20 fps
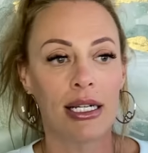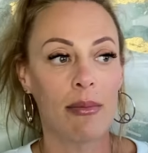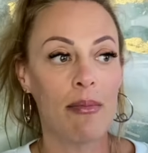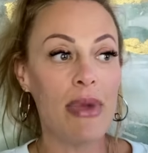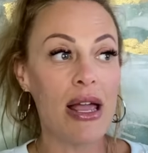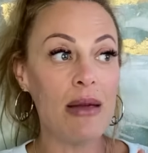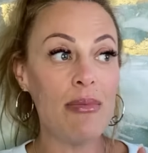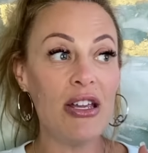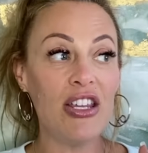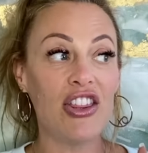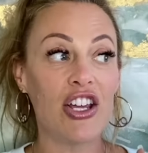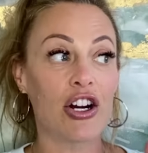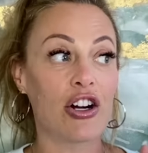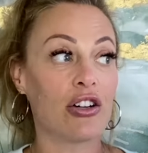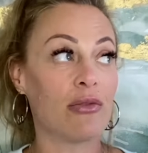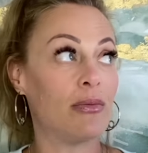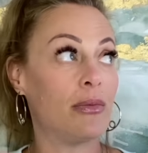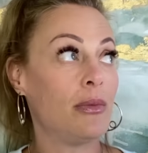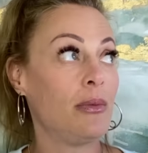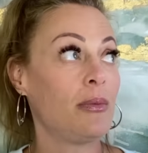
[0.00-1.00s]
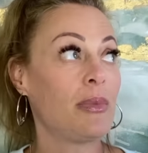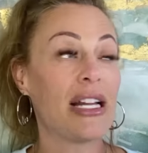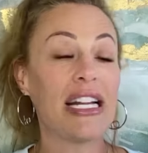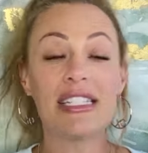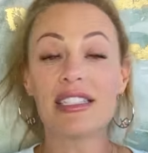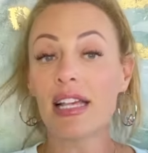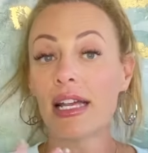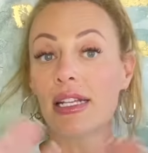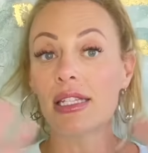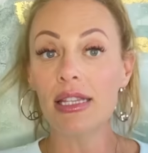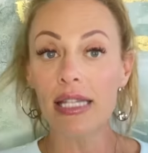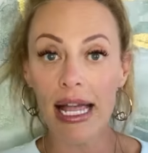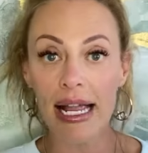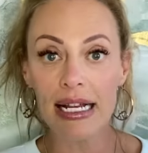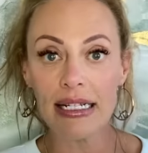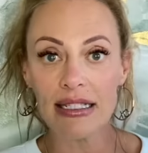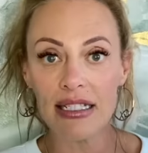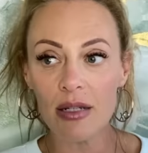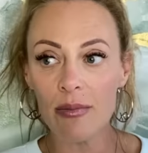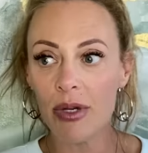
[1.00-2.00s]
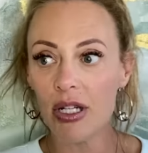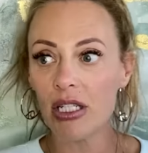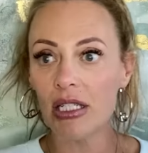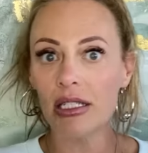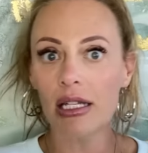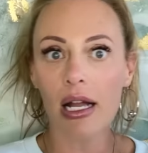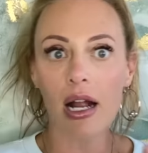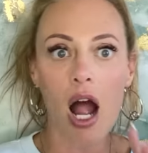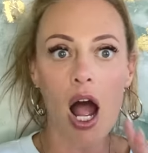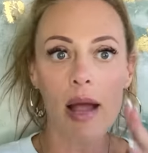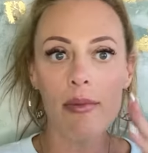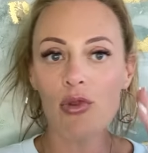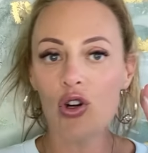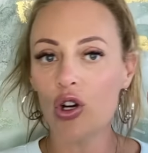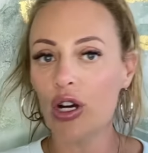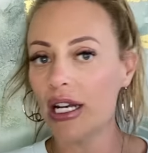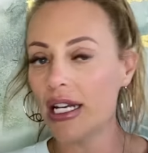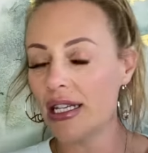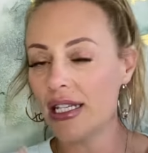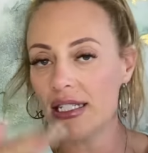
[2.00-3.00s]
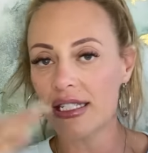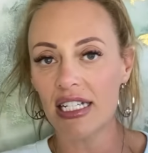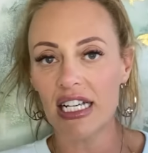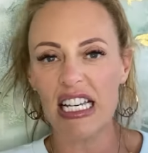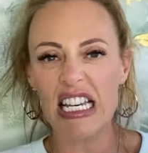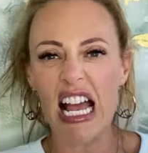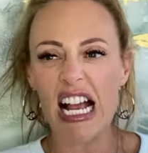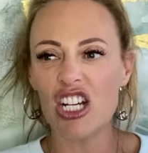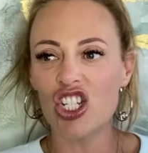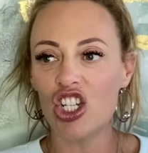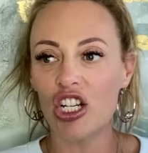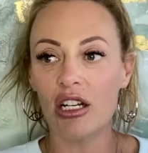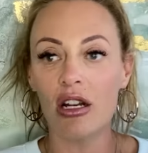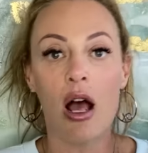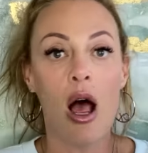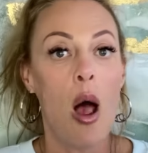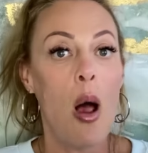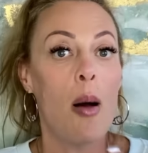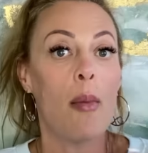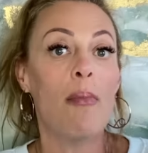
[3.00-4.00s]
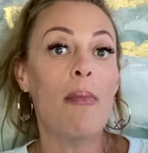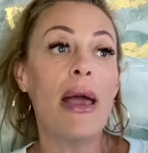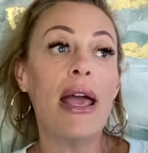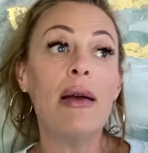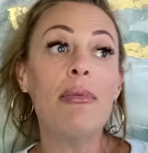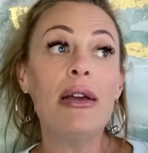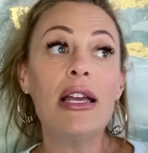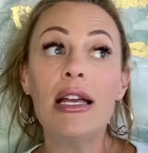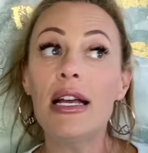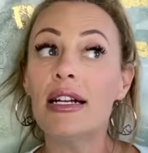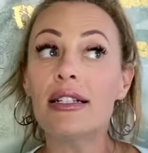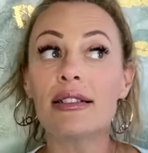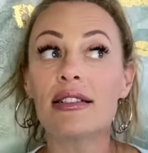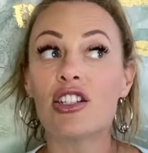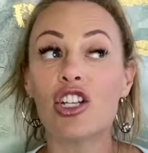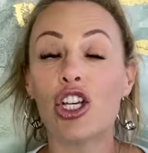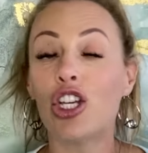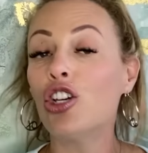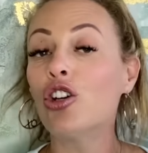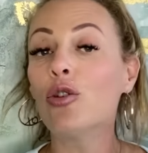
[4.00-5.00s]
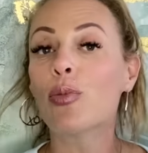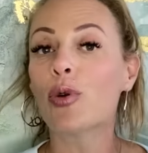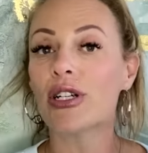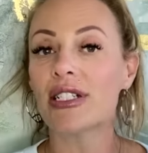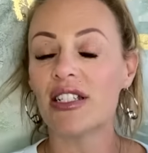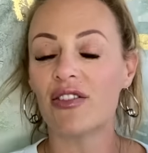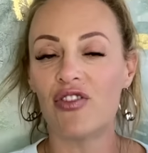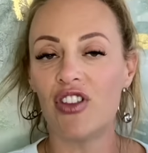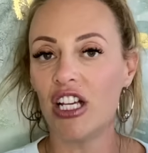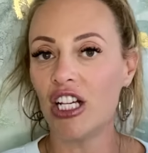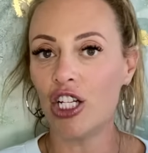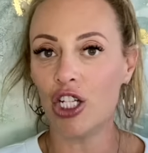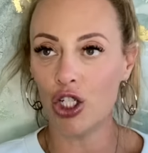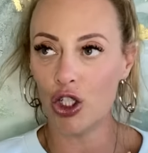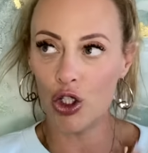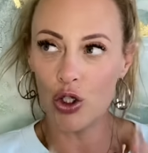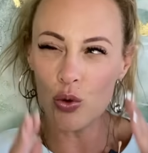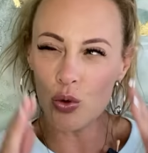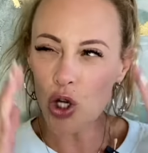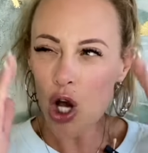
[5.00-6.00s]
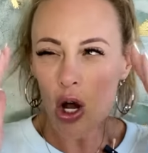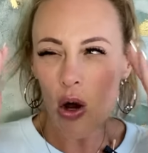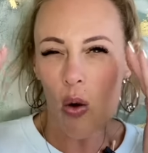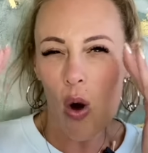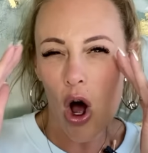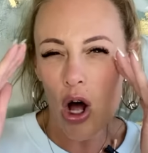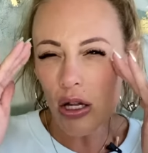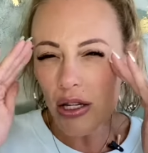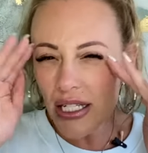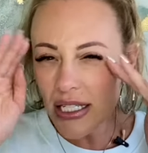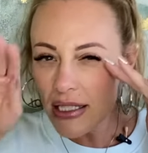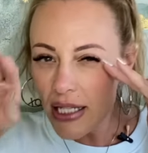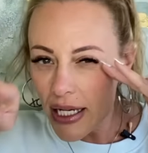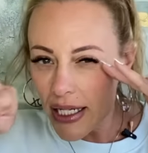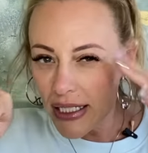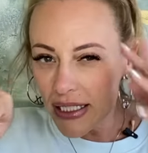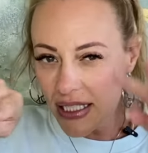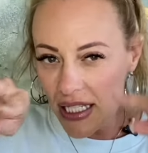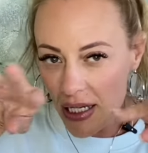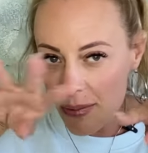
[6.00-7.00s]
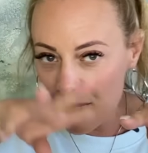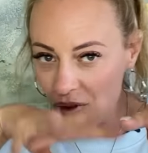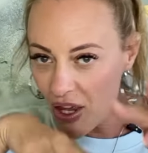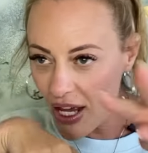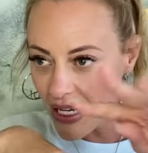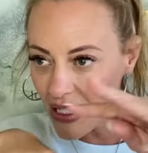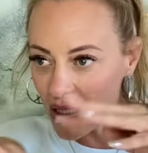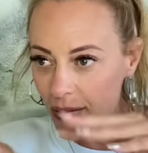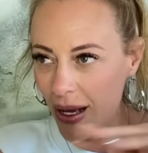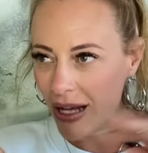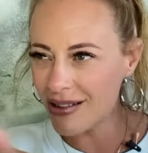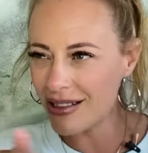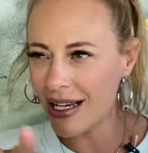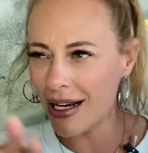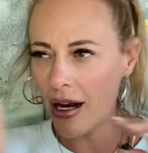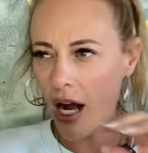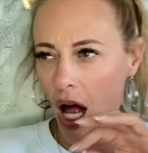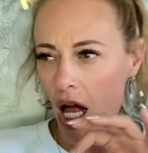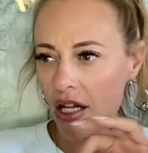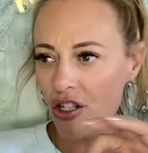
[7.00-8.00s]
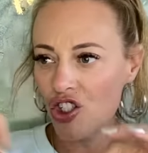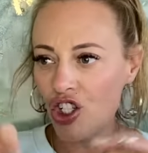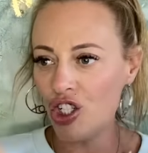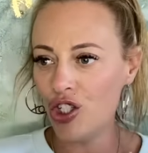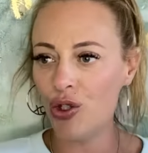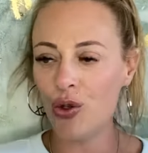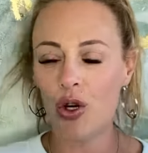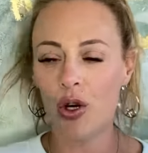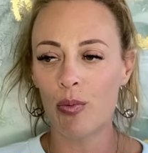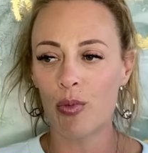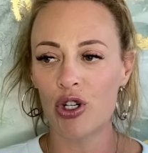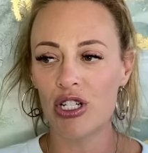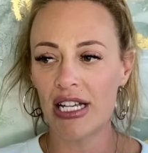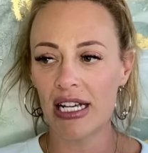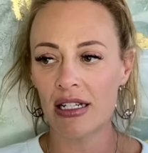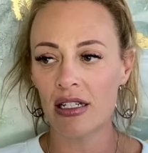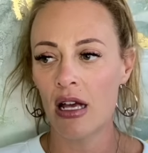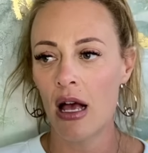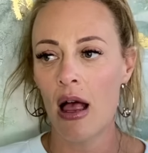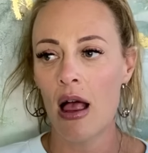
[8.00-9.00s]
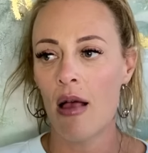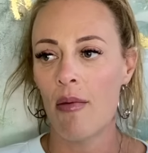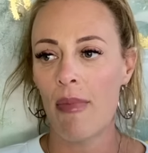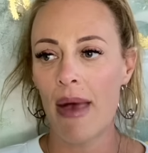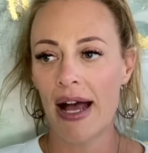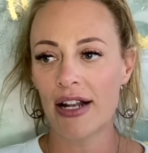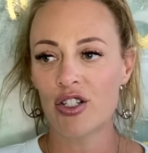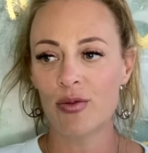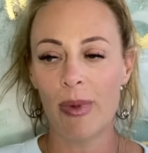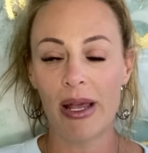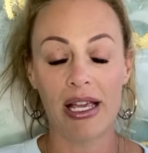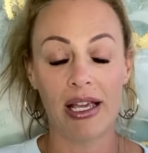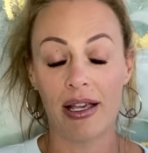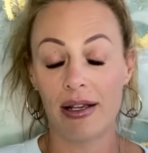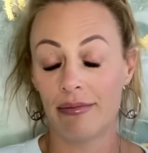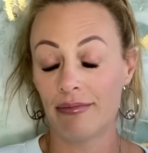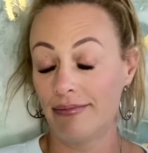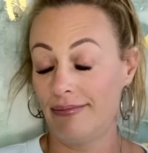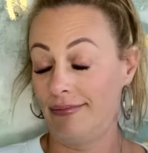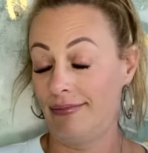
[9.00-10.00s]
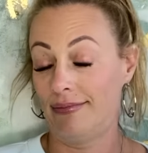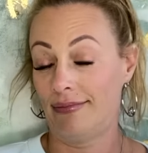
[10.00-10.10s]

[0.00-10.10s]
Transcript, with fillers: Maybe they're, it's like legacy building, like I'm creating this connection. Maybe it's the hubris of thinking you know all these like deep things about psychology and you can predict matchmaking.